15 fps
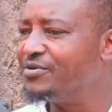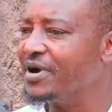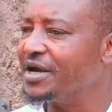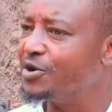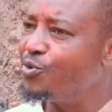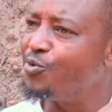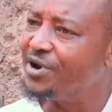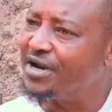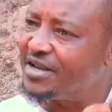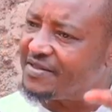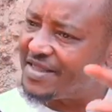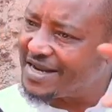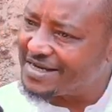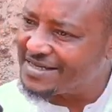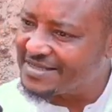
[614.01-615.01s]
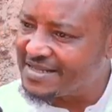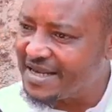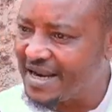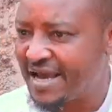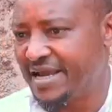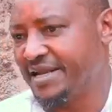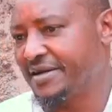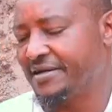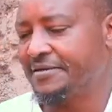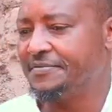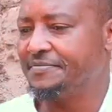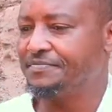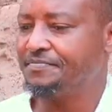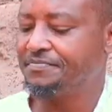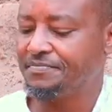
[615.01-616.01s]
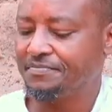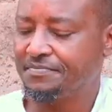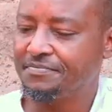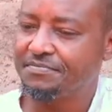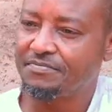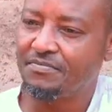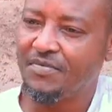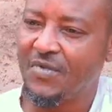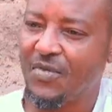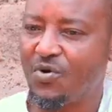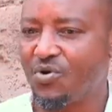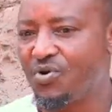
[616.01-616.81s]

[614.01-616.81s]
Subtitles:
wa ikuwe and that is the line, mm-hmm.